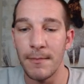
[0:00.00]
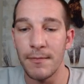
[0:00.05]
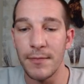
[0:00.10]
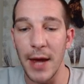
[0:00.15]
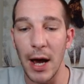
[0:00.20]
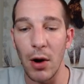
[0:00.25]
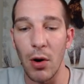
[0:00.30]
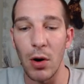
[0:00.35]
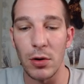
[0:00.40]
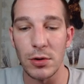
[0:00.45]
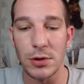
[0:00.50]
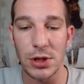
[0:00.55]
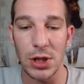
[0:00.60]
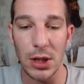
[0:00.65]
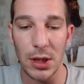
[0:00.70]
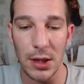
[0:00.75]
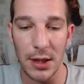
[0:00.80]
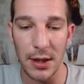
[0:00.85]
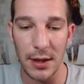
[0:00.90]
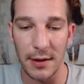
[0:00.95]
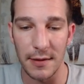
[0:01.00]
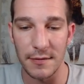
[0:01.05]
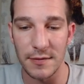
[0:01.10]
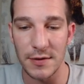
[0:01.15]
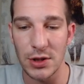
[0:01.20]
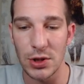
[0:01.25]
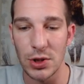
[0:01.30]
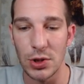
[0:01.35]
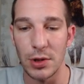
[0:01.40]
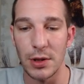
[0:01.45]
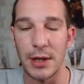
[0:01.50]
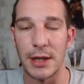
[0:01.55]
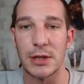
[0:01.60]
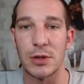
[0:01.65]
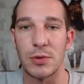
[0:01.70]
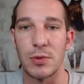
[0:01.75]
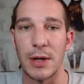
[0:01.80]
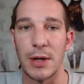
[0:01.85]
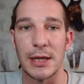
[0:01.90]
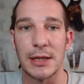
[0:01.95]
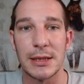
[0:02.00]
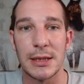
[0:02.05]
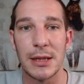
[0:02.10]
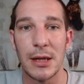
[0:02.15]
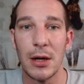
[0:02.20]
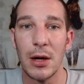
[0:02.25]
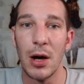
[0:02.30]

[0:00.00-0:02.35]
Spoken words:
Now, alternatives to this wrist.